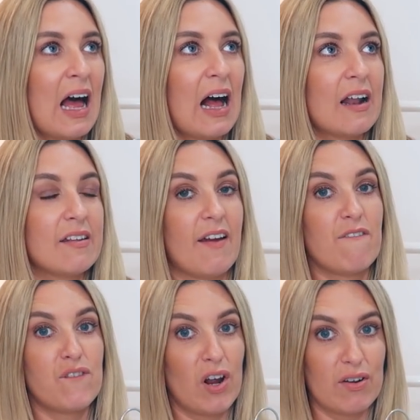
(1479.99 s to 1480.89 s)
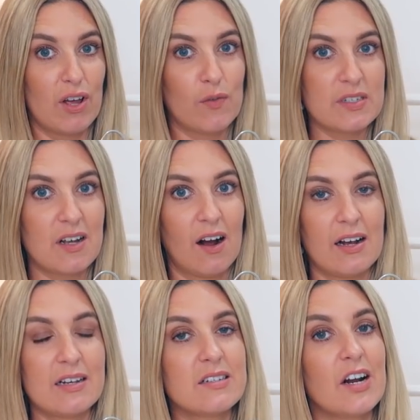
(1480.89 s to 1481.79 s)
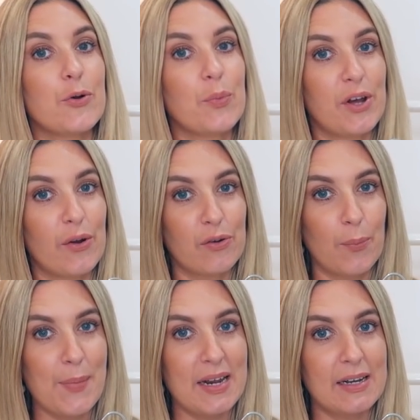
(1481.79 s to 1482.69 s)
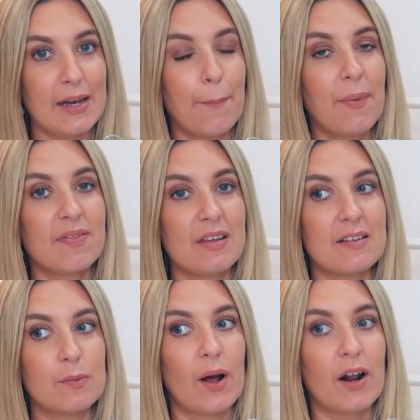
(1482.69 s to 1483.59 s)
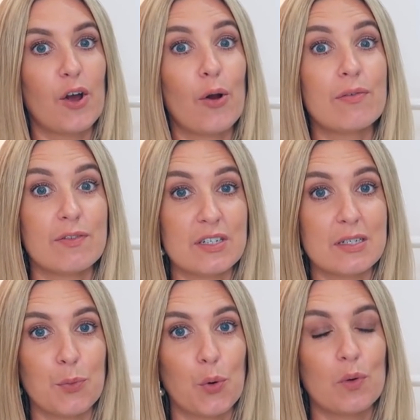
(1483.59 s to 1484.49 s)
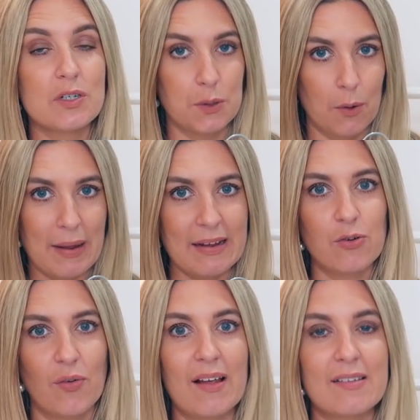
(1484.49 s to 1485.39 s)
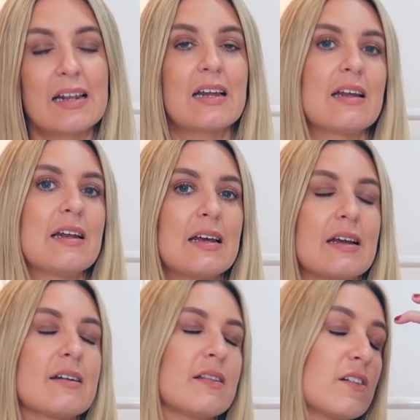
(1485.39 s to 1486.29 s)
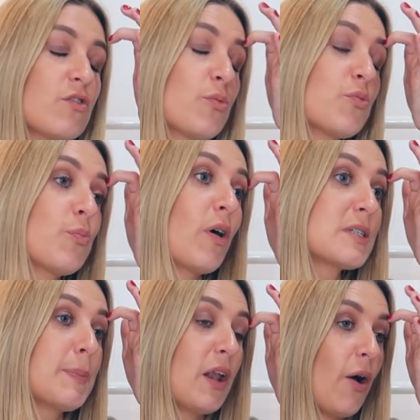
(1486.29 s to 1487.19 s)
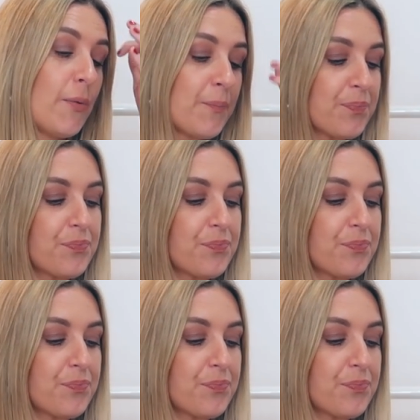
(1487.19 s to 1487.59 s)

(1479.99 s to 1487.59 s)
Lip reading: And they're very oversized, and I normally go for a medium, but this one I go for a small, so I'll make sure that's clearly linked in the description box below.